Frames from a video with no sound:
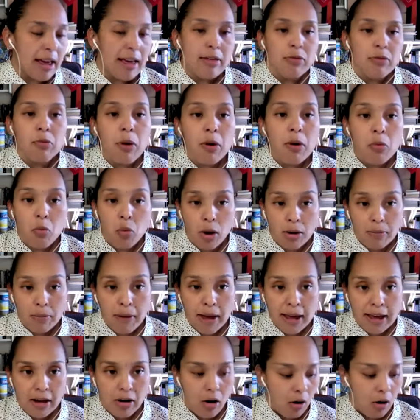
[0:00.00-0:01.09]
is what one
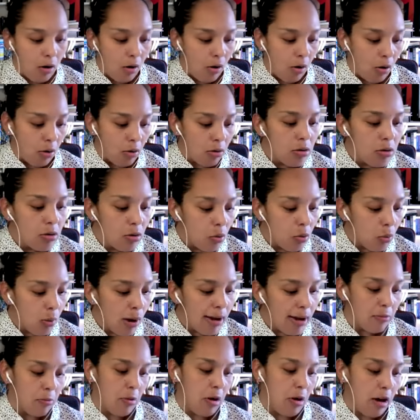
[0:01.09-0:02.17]
might call
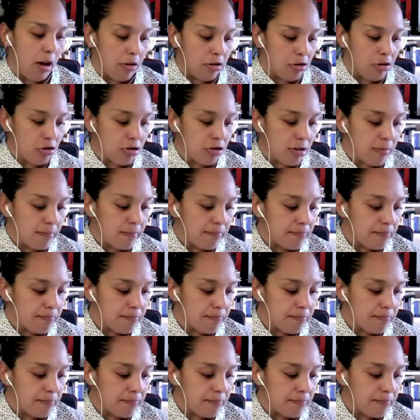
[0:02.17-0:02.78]
whitewashed.